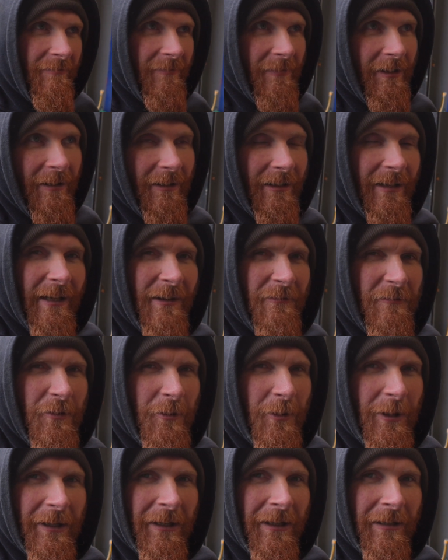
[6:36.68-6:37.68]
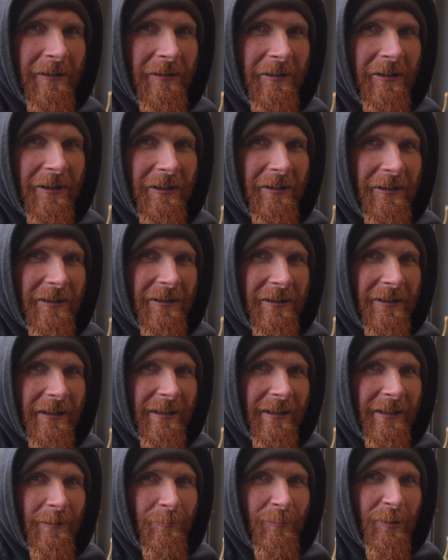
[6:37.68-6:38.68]
I'll give you a
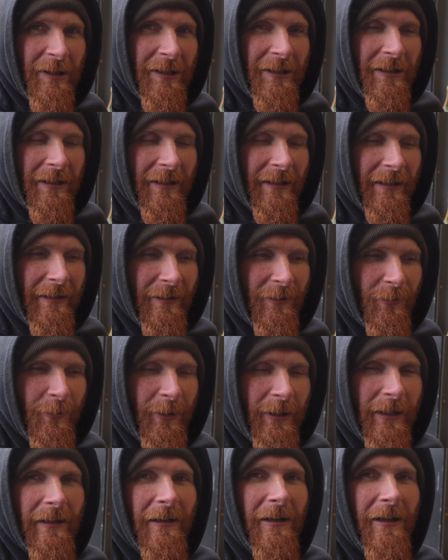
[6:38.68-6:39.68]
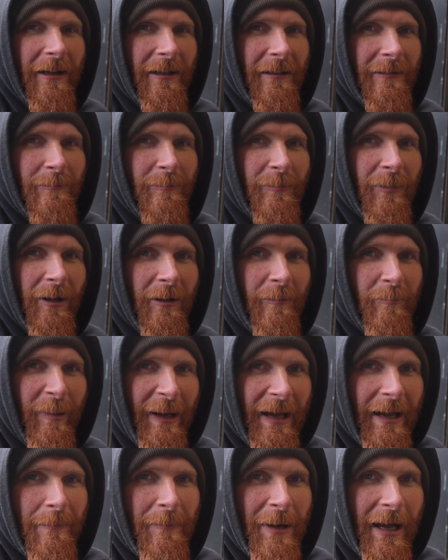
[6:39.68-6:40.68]
sneak peek into it. I
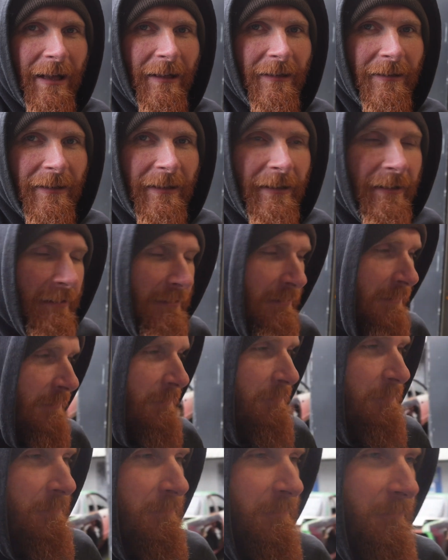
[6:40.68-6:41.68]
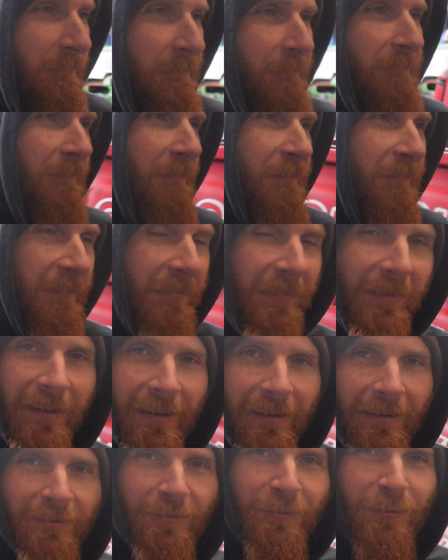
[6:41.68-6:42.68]
bare metaled it
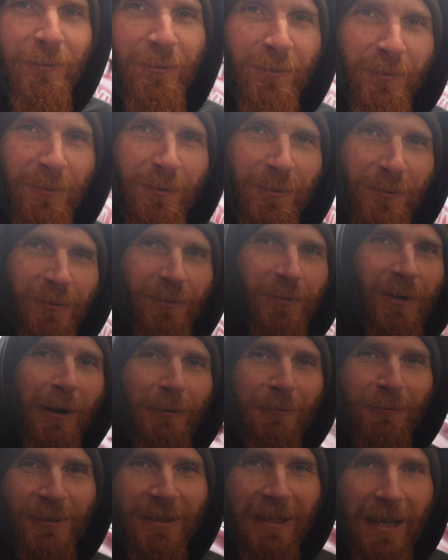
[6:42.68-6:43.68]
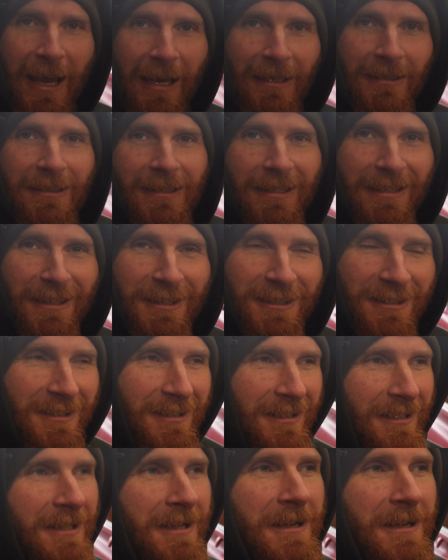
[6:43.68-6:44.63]
and found nastiness.